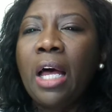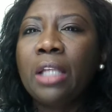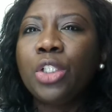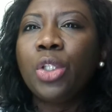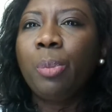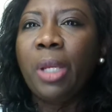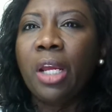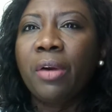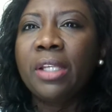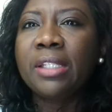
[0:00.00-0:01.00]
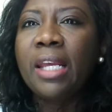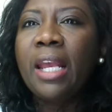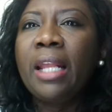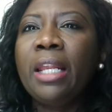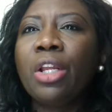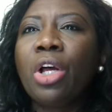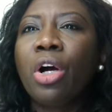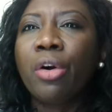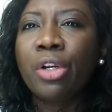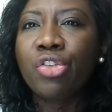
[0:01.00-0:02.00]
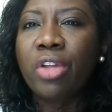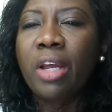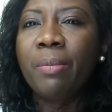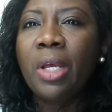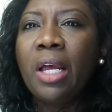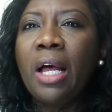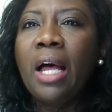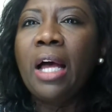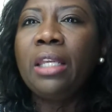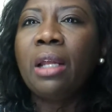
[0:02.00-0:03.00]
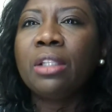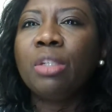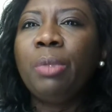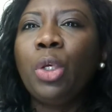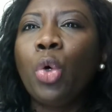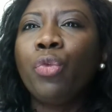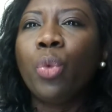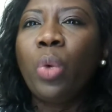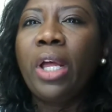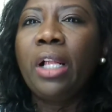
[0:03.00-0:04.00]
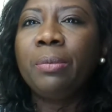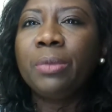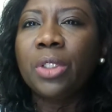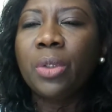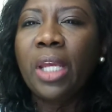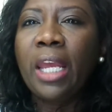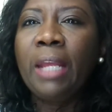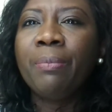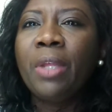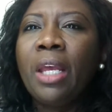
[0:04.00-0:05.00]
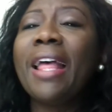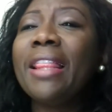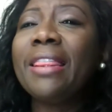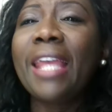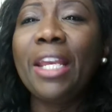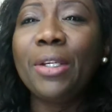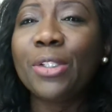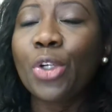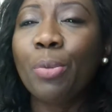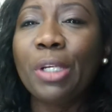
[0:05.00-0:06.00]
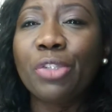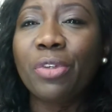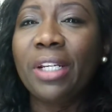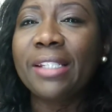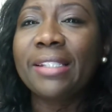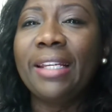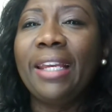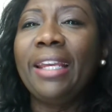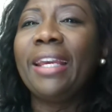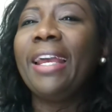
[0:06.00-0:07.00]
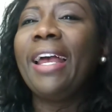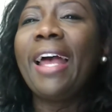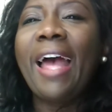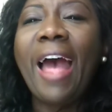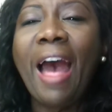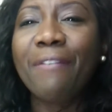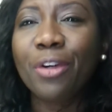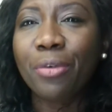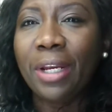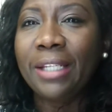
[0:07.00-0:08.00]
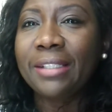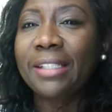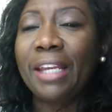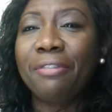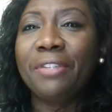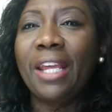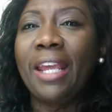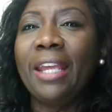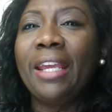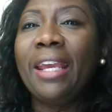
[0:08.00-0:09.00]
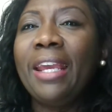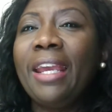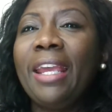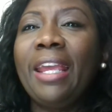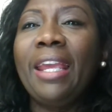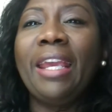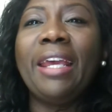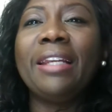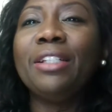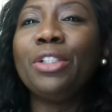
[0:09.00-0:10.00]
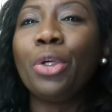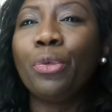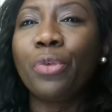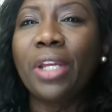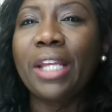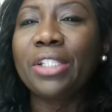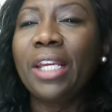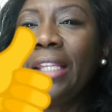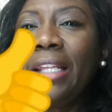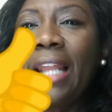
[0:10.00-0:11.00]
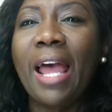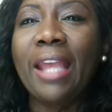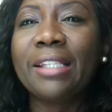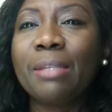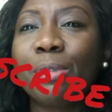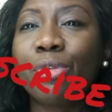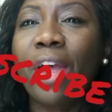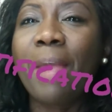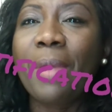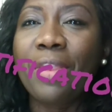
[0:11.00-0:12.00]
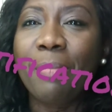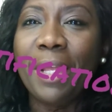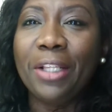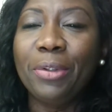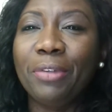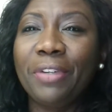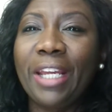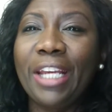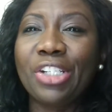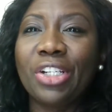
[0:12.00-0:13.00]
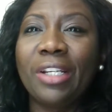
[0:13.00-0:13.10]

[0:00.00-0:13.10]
to the parents and encourage them not to be overwhelmed, okay? Thank you so much for listening. Have a great, safe day. And don't forget to hit the like, subscribe, and the bell notification.